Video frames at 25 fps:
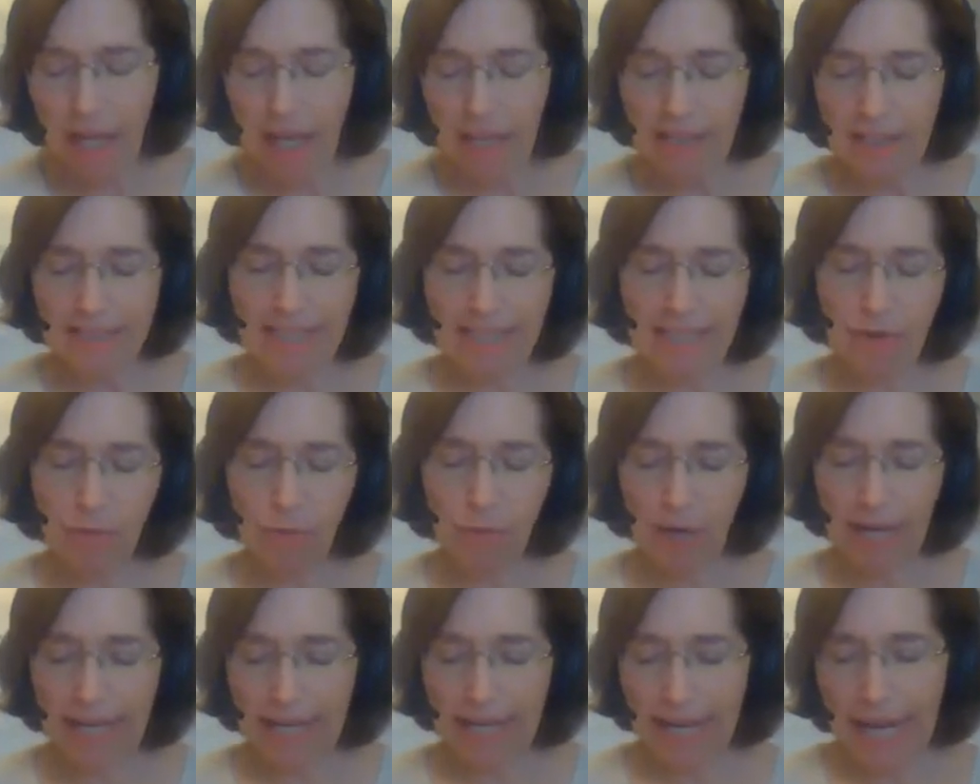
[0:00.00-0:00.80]
See, the
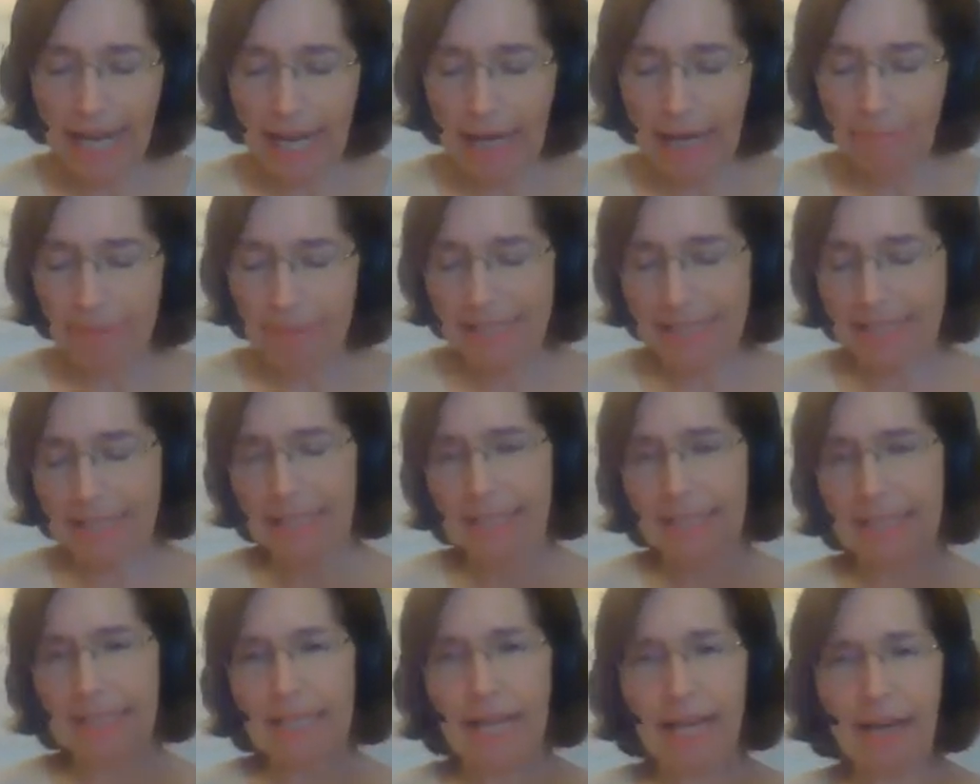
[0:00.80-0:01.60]
way it happens
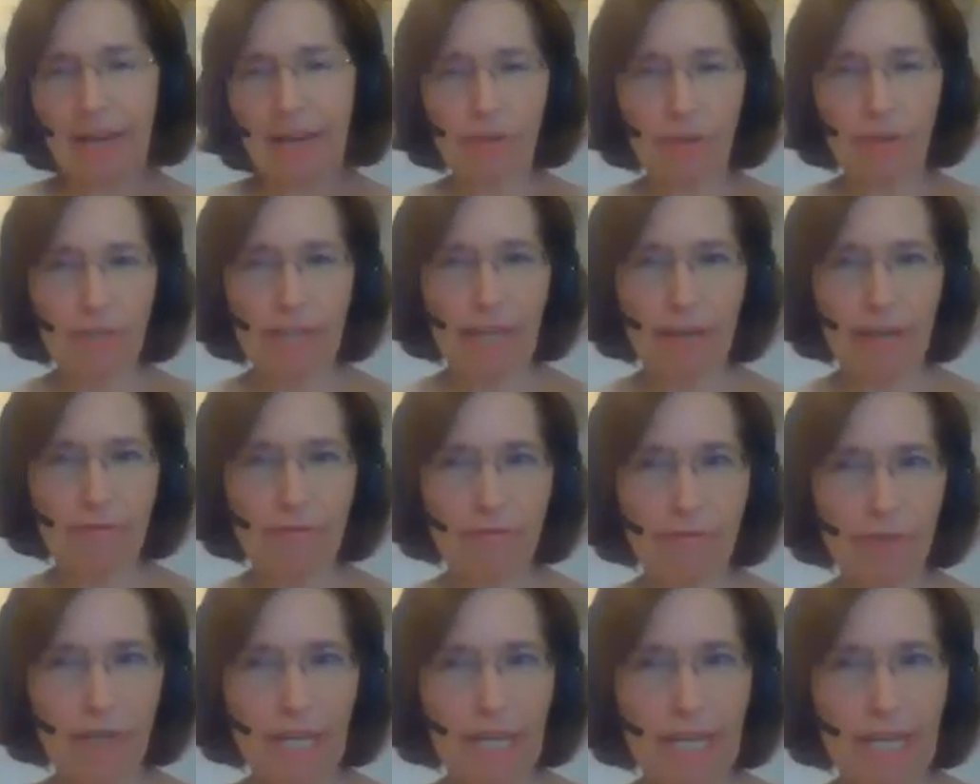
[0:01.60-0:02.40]
is after that
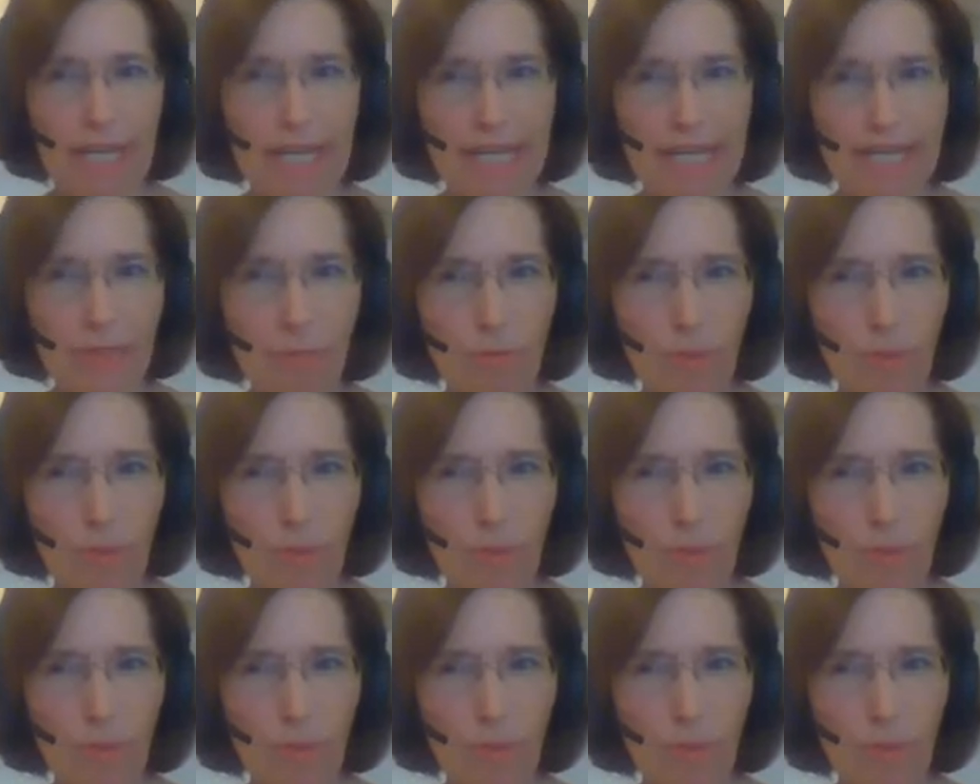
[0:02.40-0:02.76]
phrase,